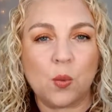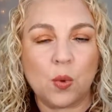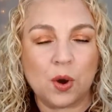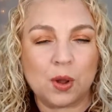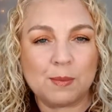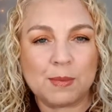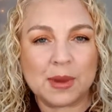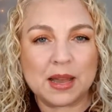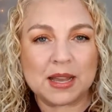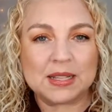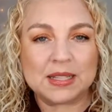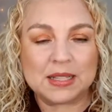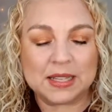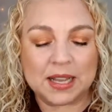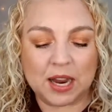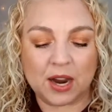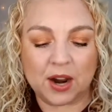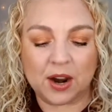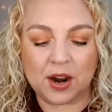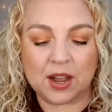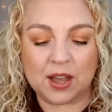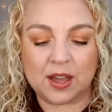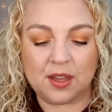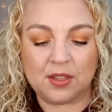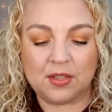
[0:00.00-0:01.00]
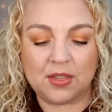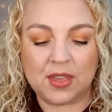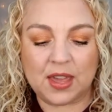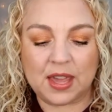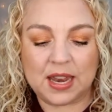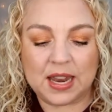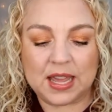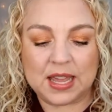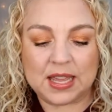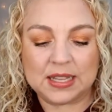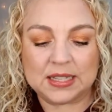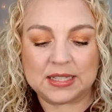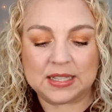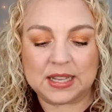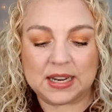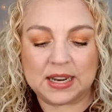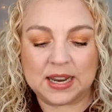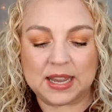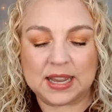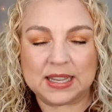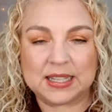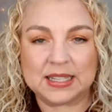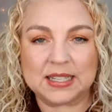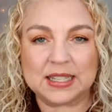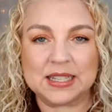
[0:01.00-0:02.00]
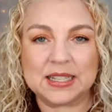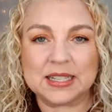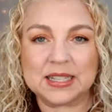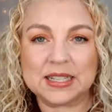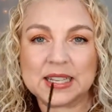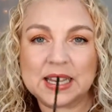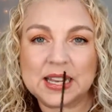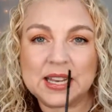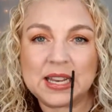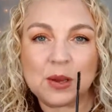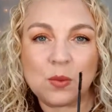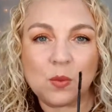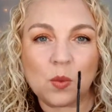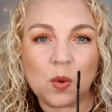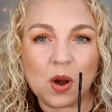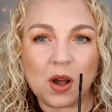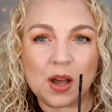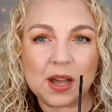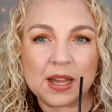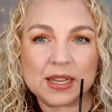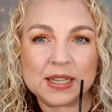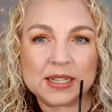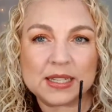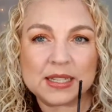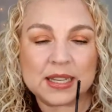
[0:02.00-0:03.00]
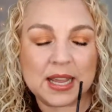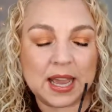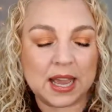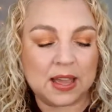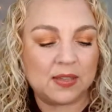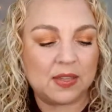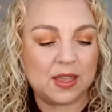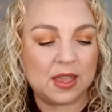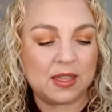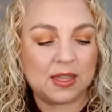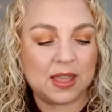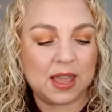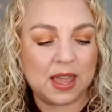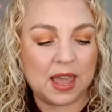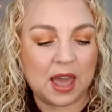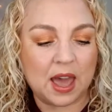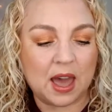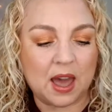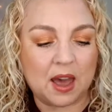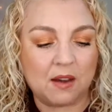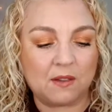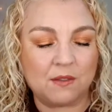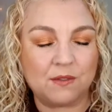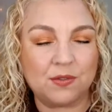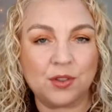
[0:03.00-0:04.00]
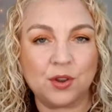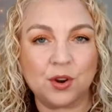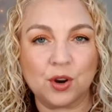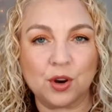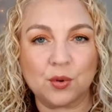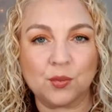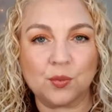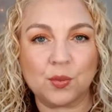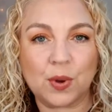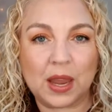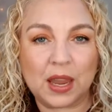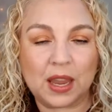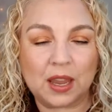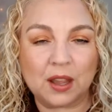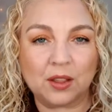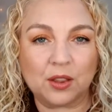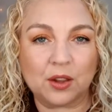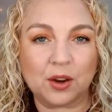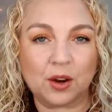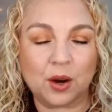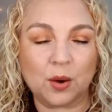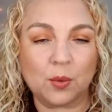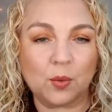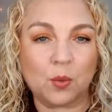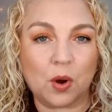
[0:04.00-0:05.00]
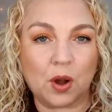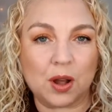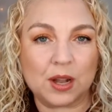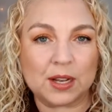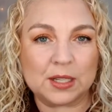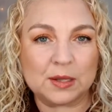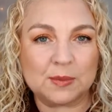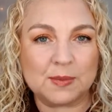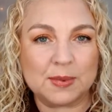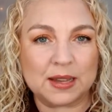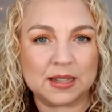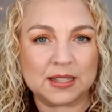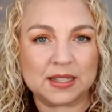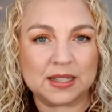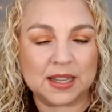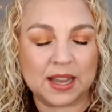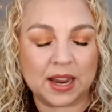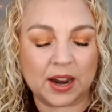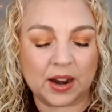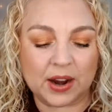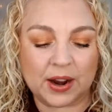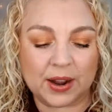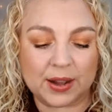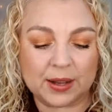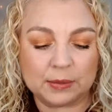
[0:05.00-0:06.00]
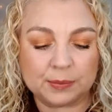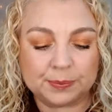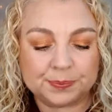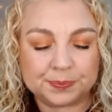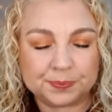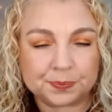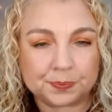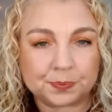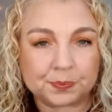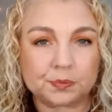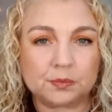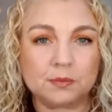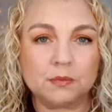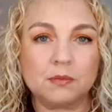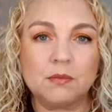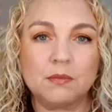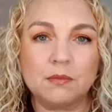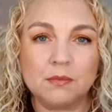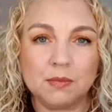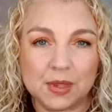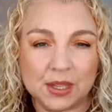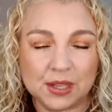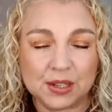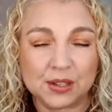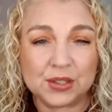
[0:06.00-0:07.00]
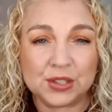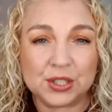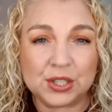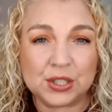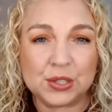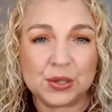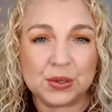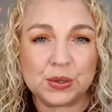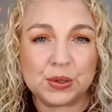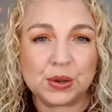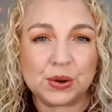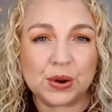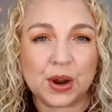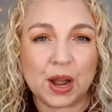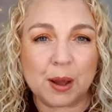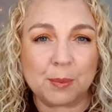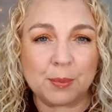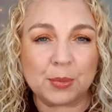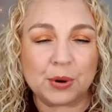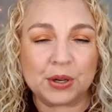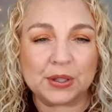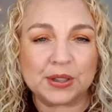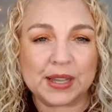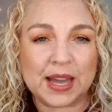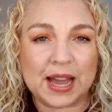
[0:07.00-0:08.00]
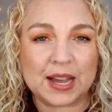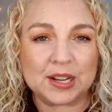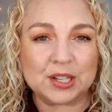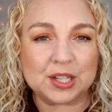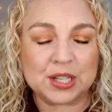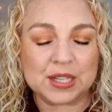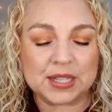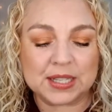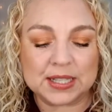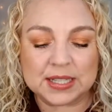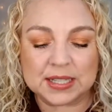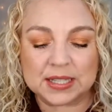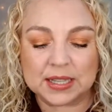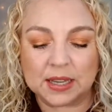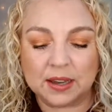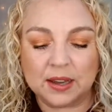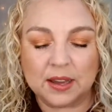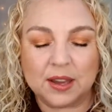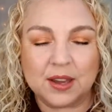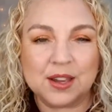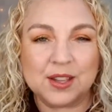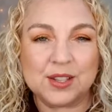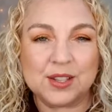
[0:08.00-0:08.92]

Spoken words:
one mascara that is a nice skinny wand, and then they have their regular wand mascara to do their upper lashes.